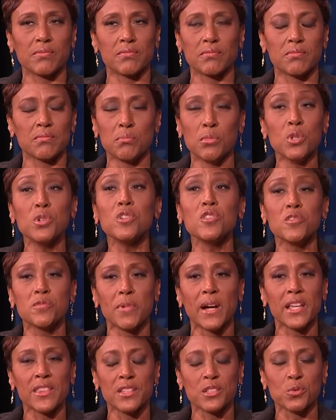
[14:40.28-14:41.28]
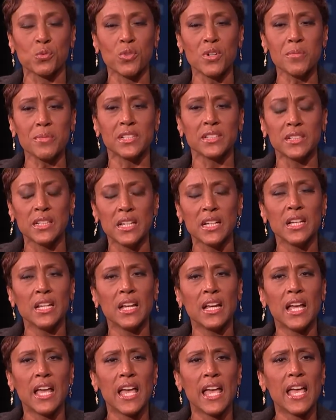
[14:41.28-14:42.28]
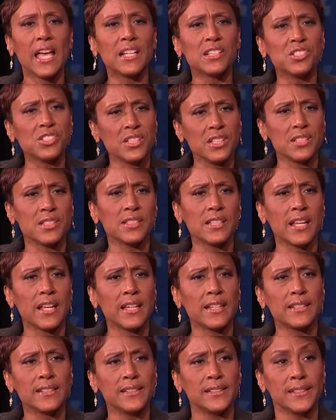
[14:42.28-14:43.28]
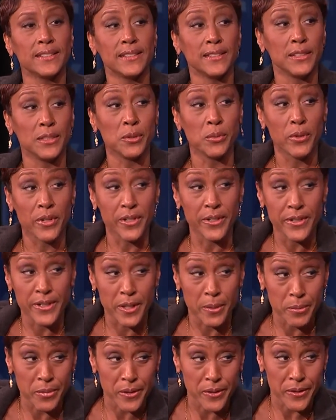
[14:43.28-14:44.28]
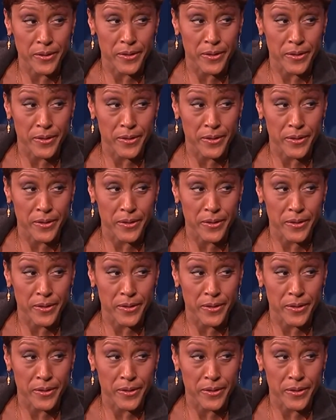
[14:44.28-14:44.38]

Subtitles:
moved by this woman. And she said, "You want her number?"